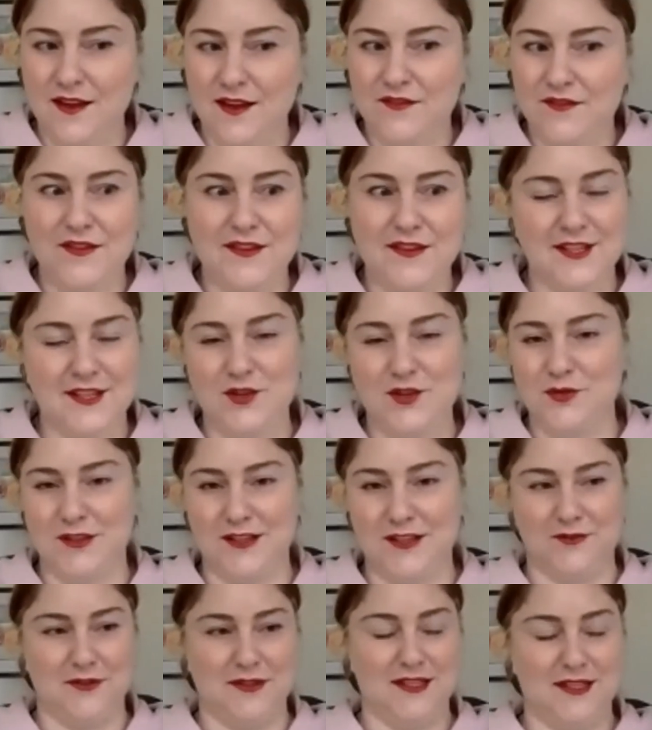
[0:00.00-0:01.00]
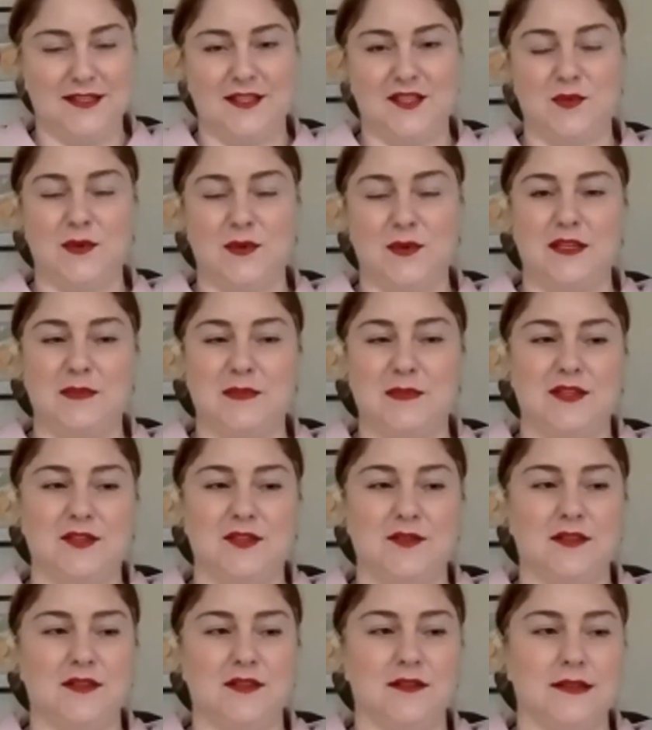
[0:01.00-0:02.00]
physical illness as well as
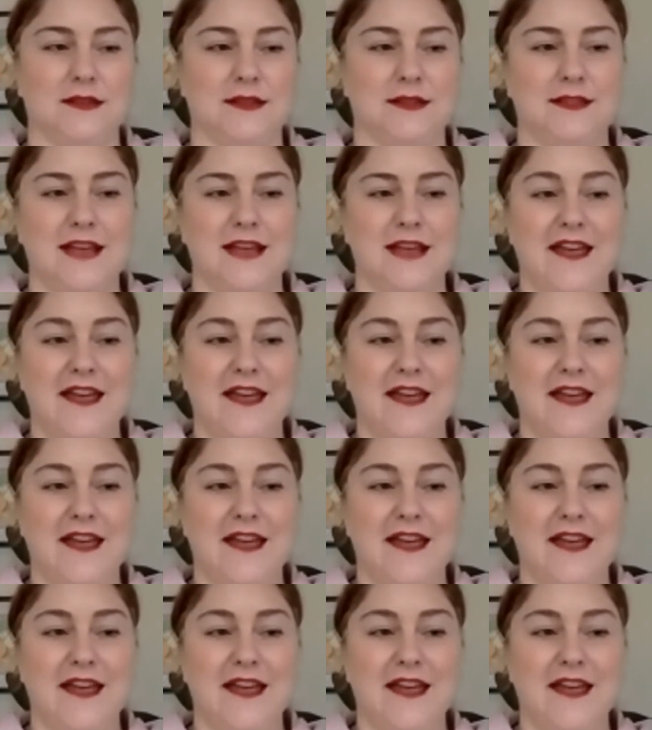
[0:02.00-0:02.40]
mental illness,